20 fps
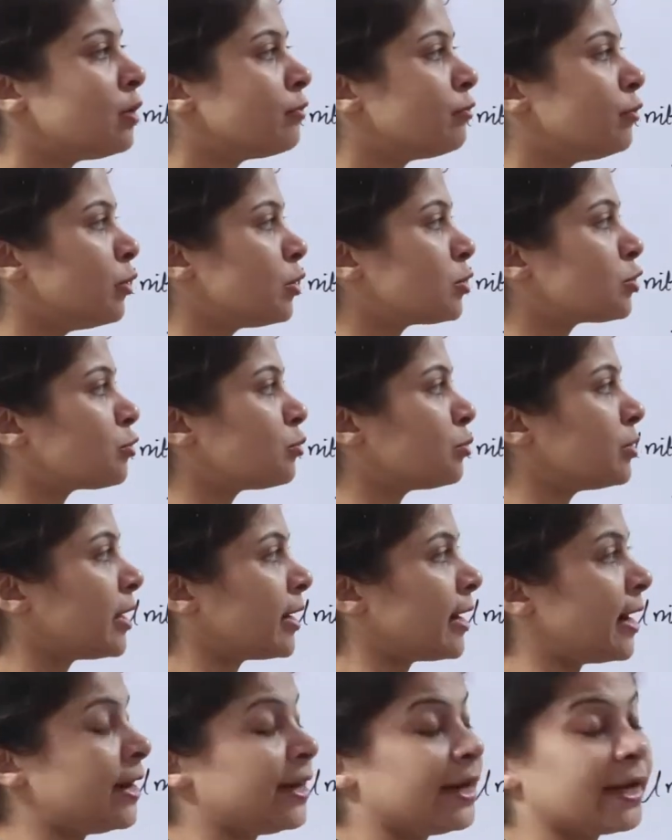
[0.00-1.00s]
flows through the
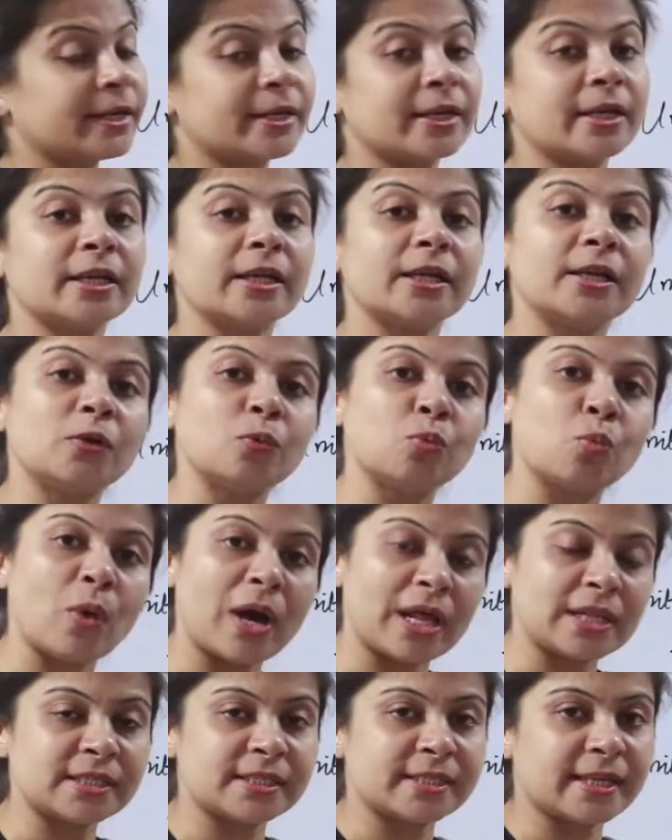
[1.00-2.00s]
conductor in
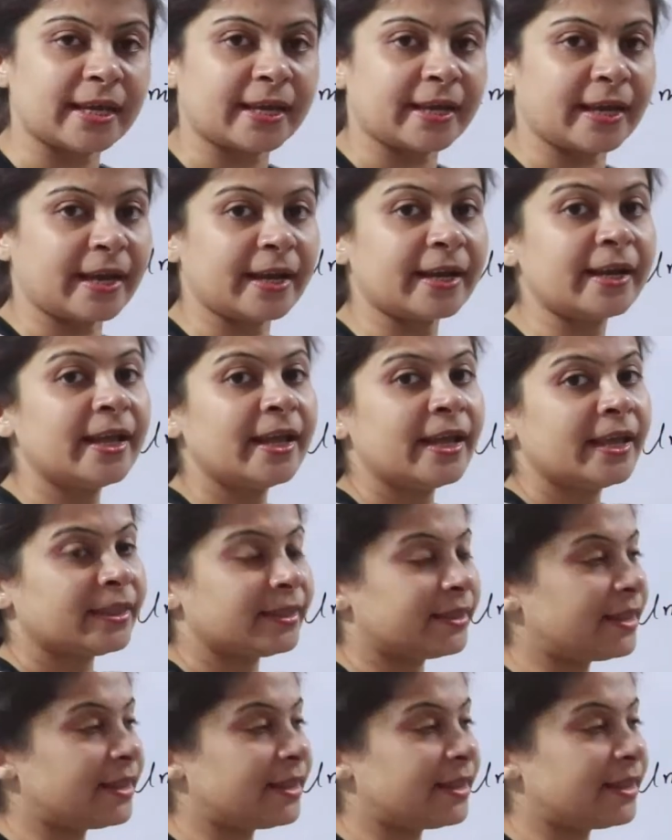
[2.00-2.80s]
1 second,